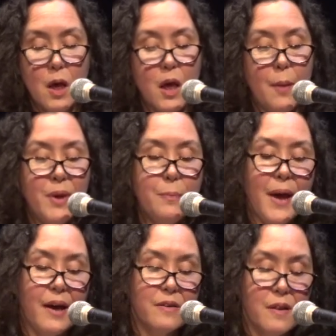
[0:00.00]
Coming
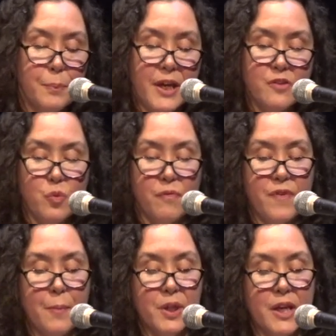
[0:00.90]
back to the place where
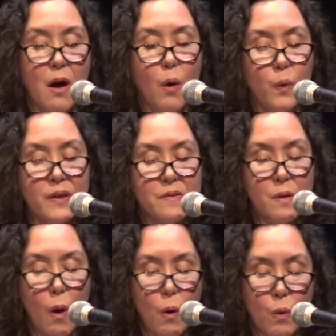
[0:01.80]
family always
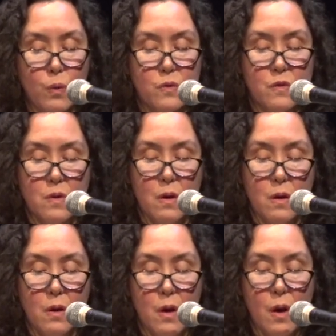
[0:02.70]
goes,
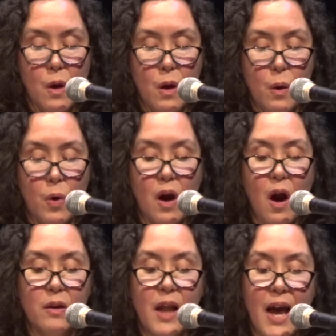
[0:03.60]
where
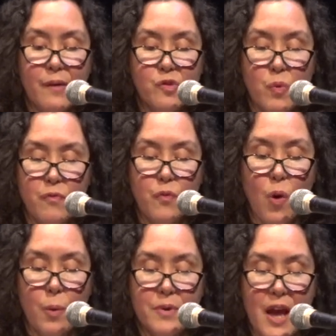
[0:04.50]
our lives were
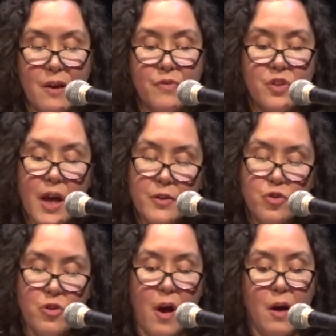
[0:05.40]
formed out of
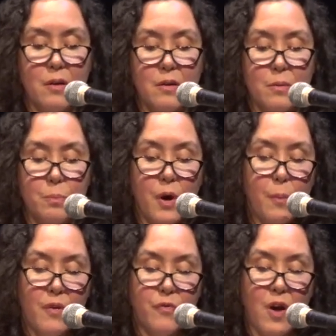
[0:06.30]
tundra,
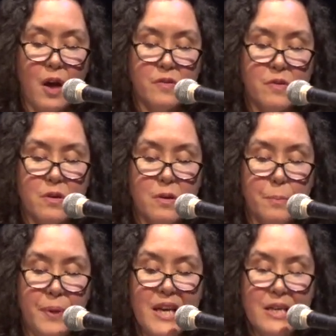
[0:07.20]
permafrost,
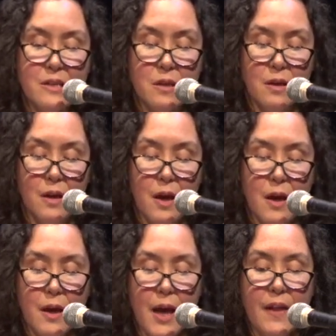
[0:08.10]
peat,
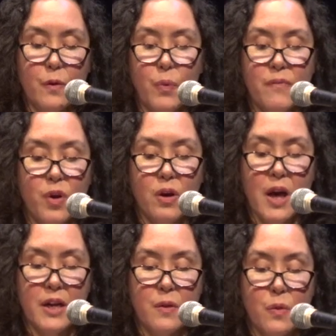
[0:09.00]
and the river
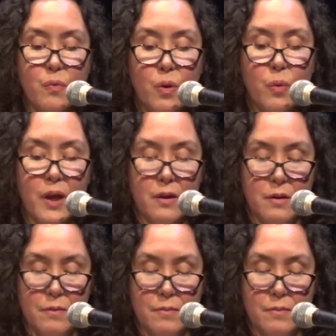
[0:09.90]
cutting through it.